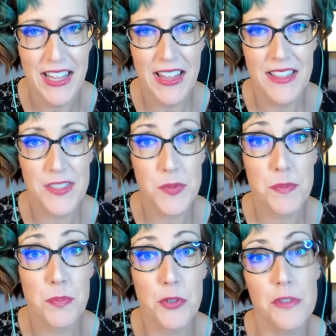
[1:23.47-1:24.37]
This
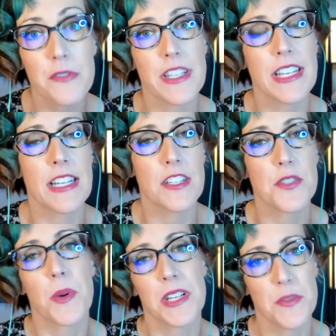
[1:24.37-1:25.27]
was proven in a
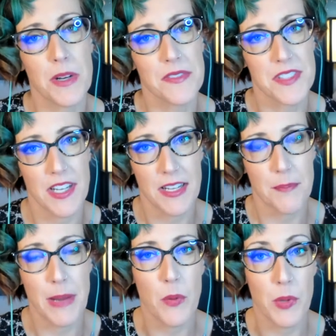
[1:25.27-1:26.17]
2012 study
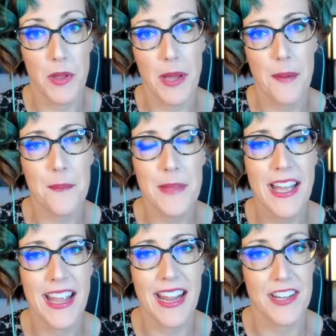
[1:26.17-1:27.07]
by Wilhelm
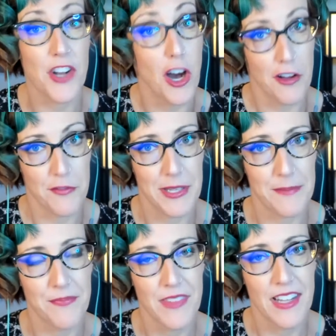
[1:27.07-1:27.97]
and Hoffman.